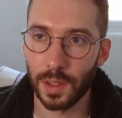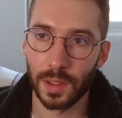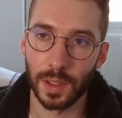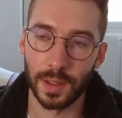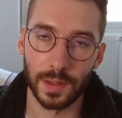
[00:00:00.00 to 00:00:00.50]

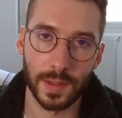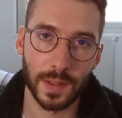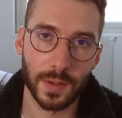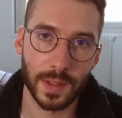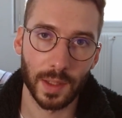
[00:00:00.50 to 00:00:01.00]
And this
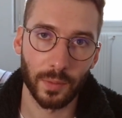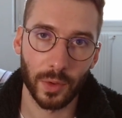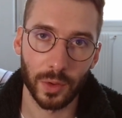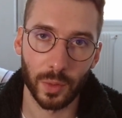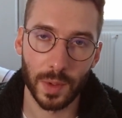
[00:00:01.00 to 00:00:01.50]
is the same
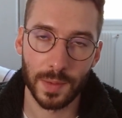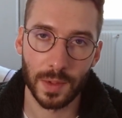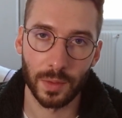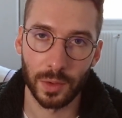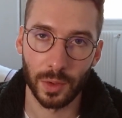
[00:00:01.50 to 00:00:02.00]
for your
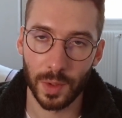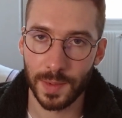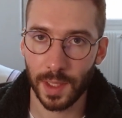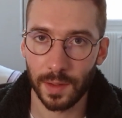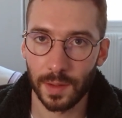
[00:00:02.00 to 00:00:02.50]

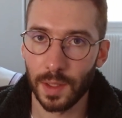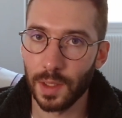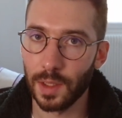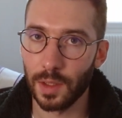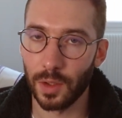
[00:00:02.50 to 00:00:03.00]
website.
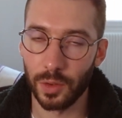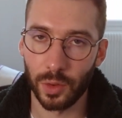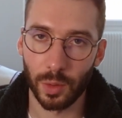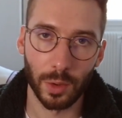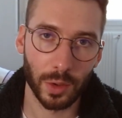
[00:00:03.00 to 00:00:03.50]
On
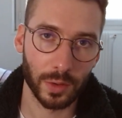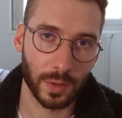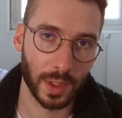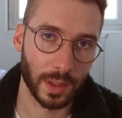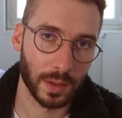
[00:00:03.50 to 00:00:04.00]
your blog, you
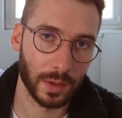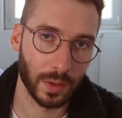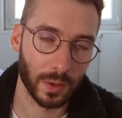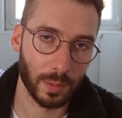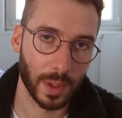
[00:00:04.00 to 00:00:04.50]
can
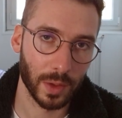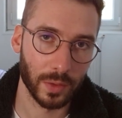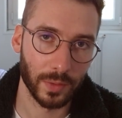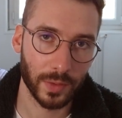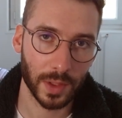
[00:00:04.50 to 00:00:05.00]
talk about
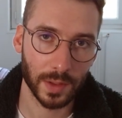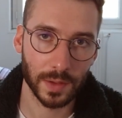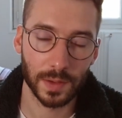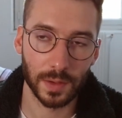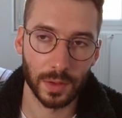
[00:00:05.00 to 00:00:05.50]
the
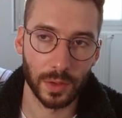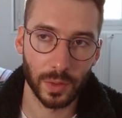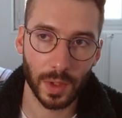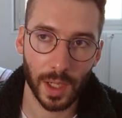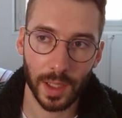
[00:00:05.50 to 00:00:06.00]
things
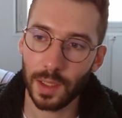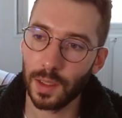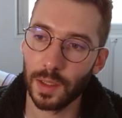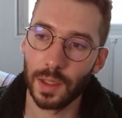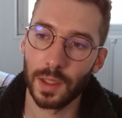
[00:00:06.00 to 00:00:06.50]
you
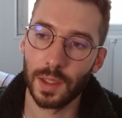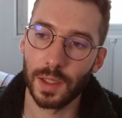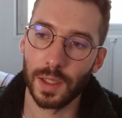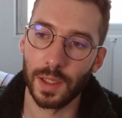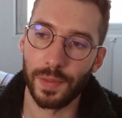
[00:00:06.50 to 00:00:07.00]
like,
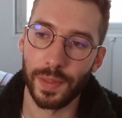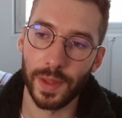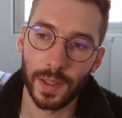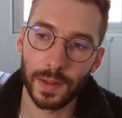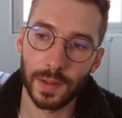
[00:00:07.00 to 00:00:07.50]
and
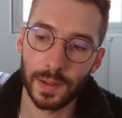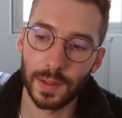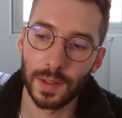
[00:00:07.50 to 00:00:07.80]
then